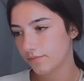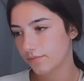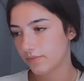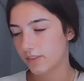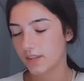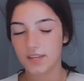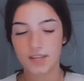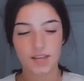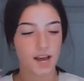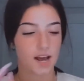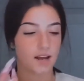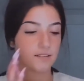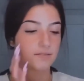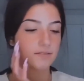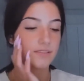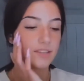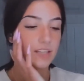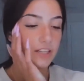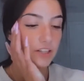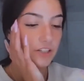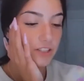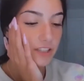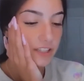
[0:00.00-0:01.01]
Yeah,
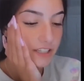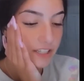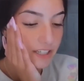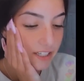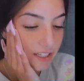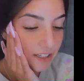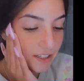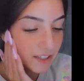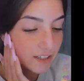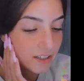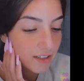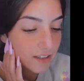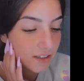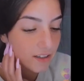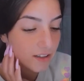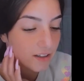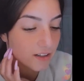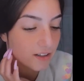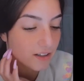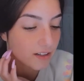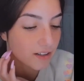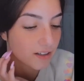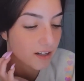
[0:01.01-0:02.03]
literally,
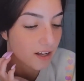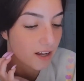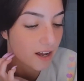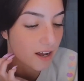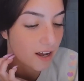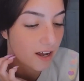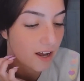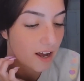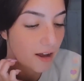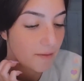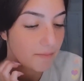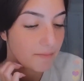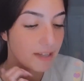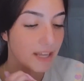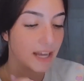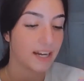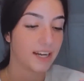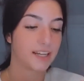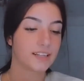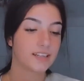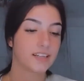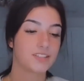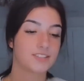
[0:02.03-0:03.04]
I'm
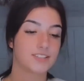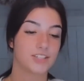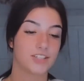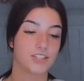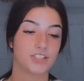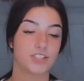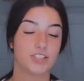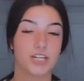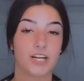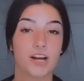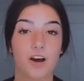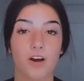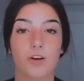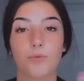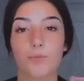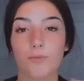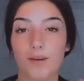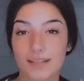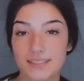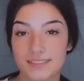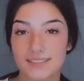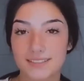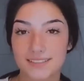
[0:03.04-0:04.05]
getting the surgery on
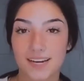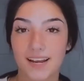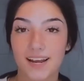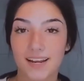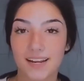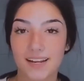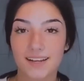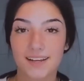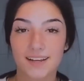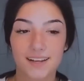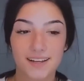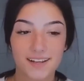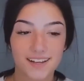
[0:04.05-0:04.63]
Wednesday.